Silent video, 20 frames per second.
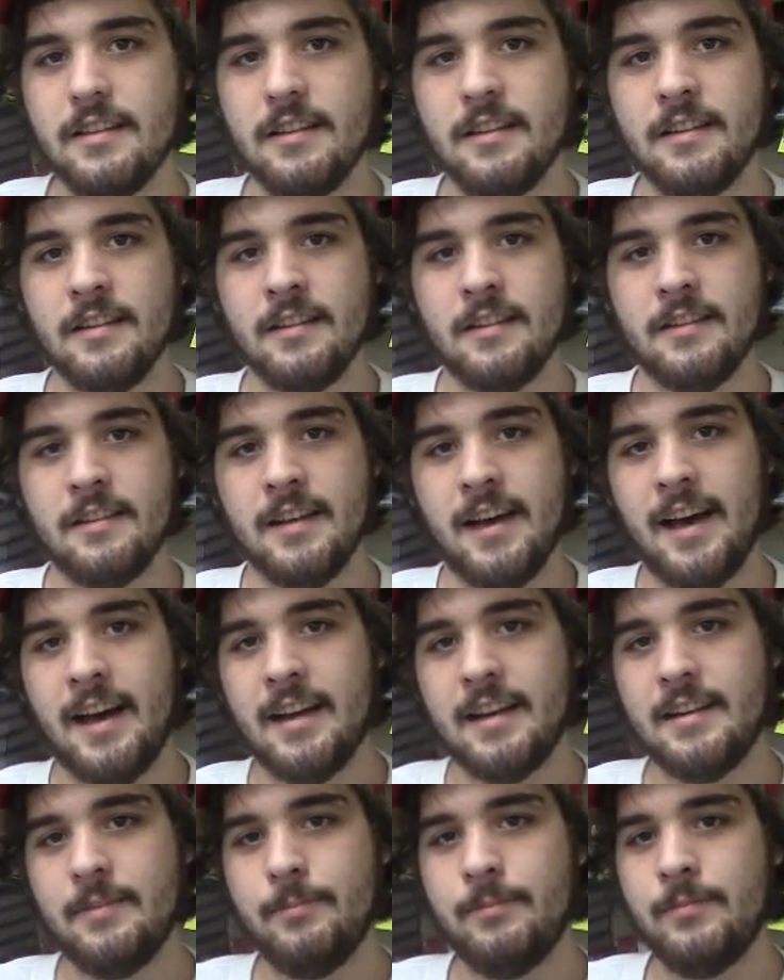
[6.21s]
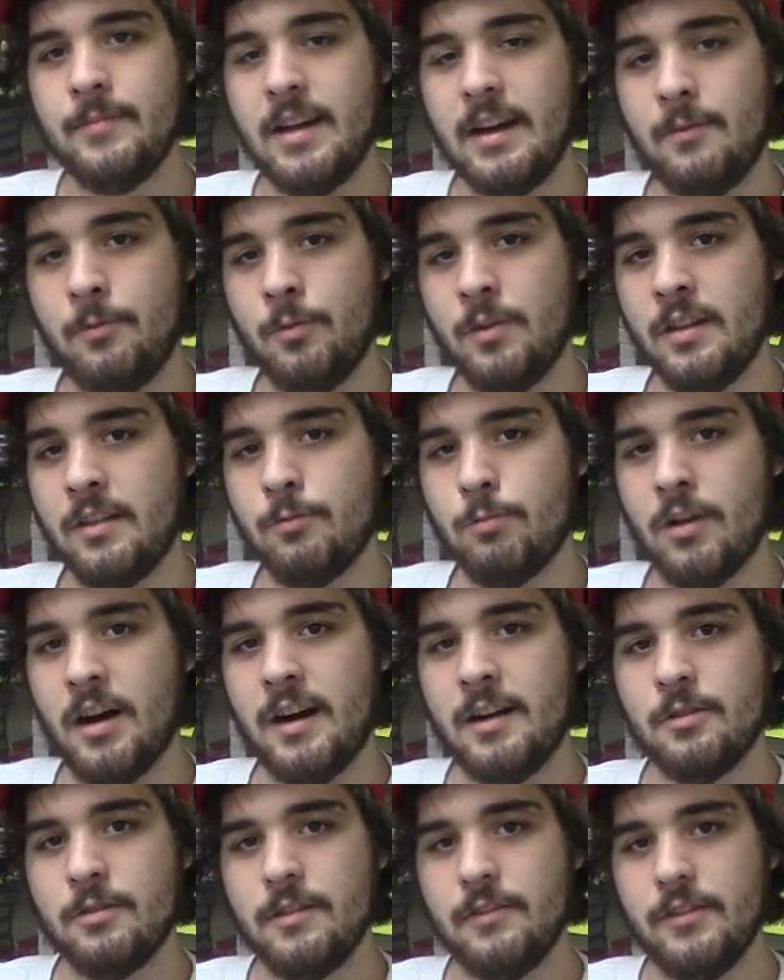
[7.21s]
is Zach with
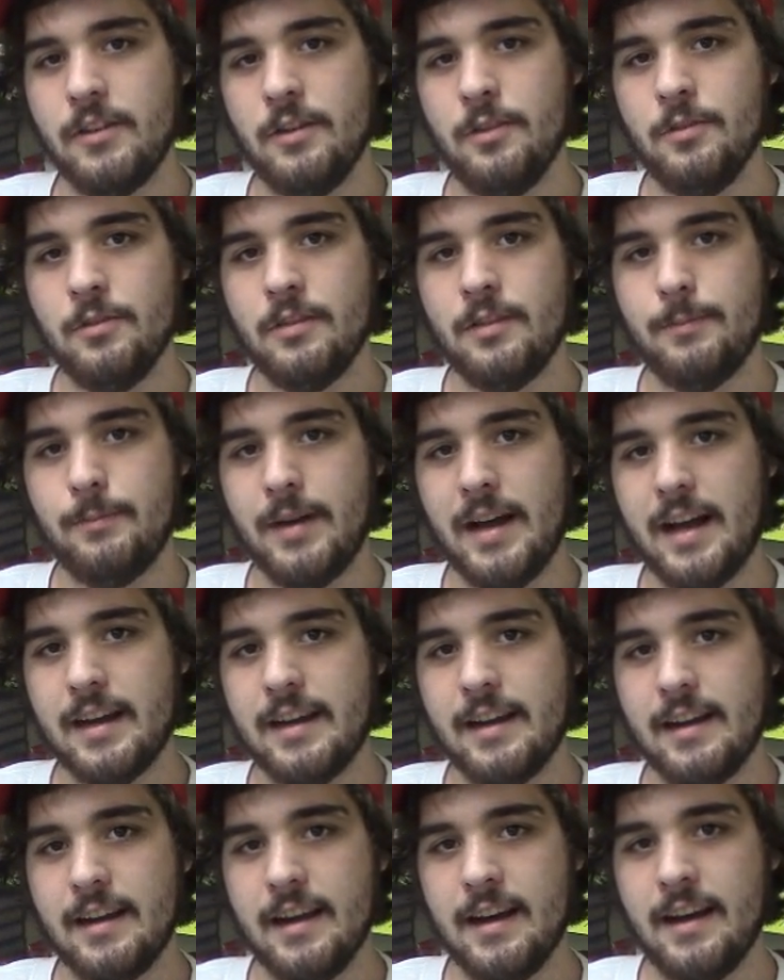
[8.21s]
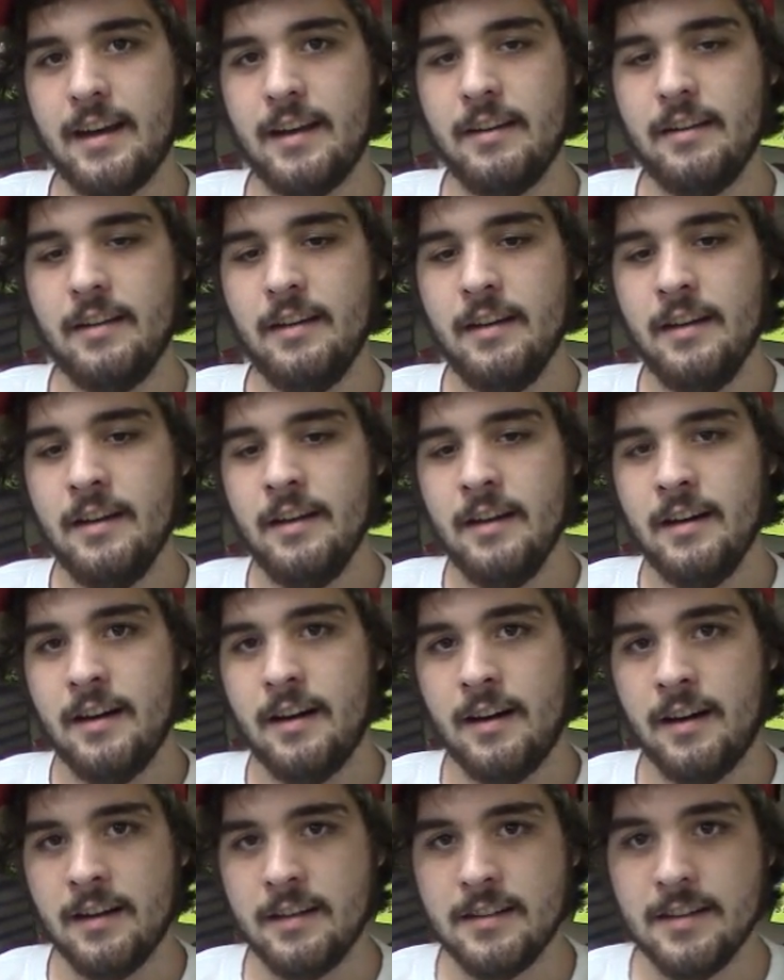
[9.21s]
Rider Reviews back again.
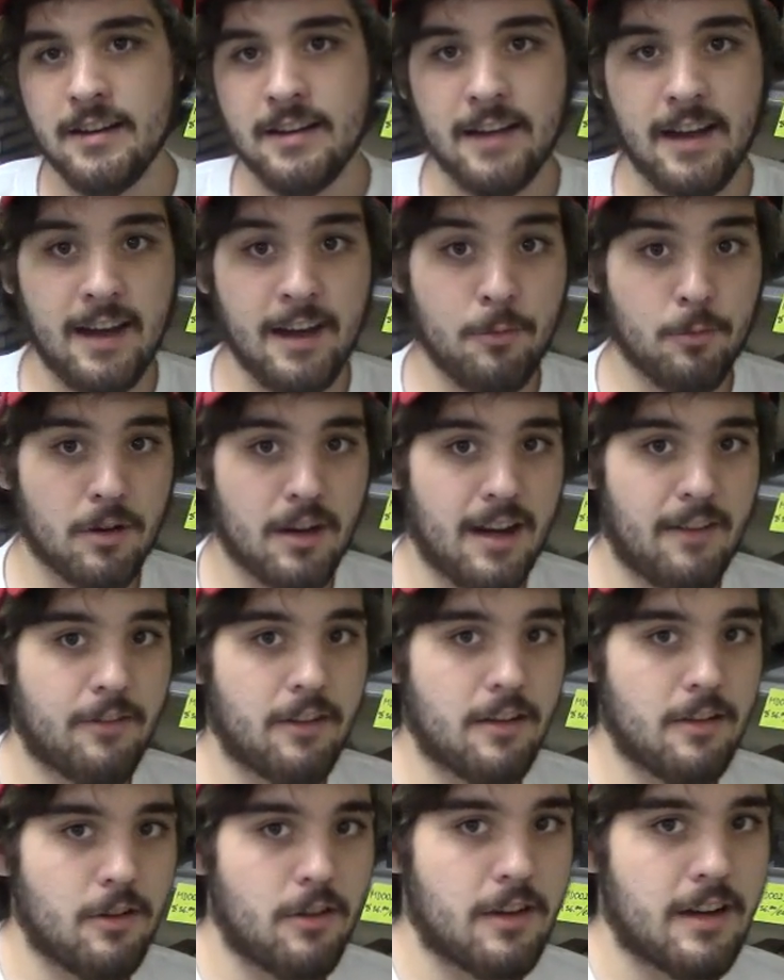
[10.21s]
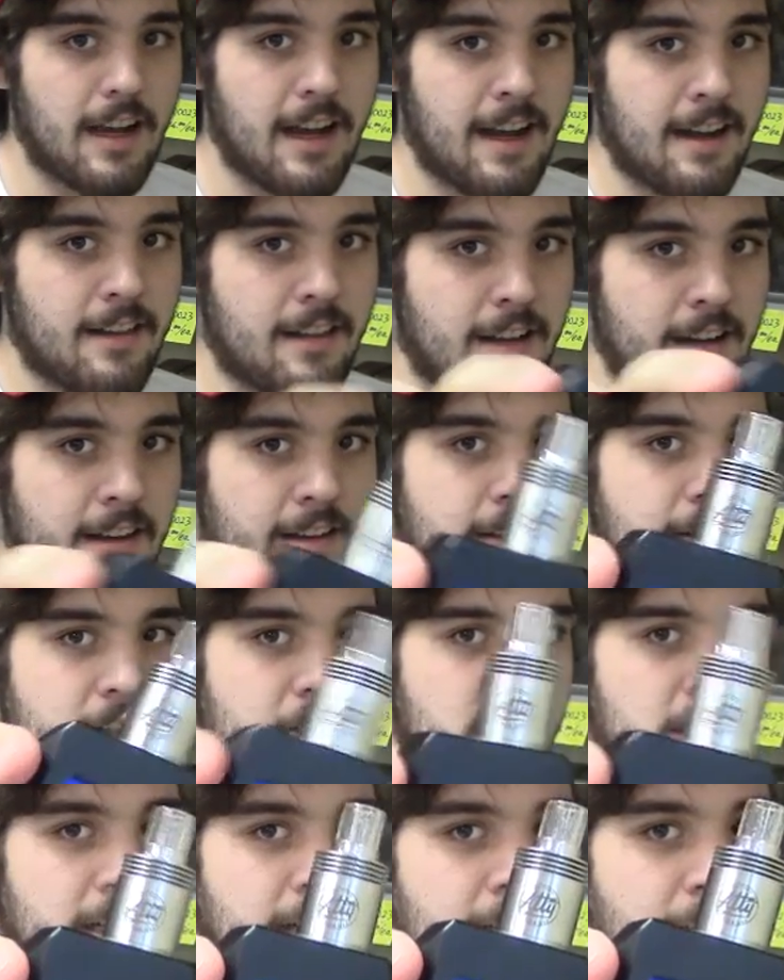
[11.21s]
Today we're having a look at the
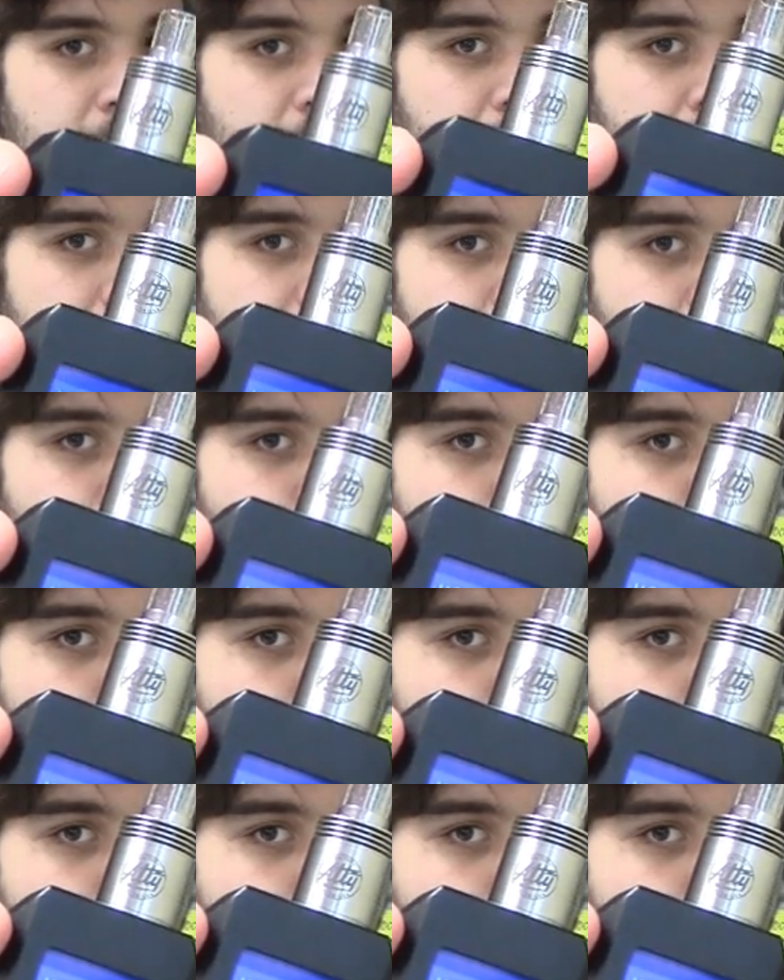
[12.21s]
Gi2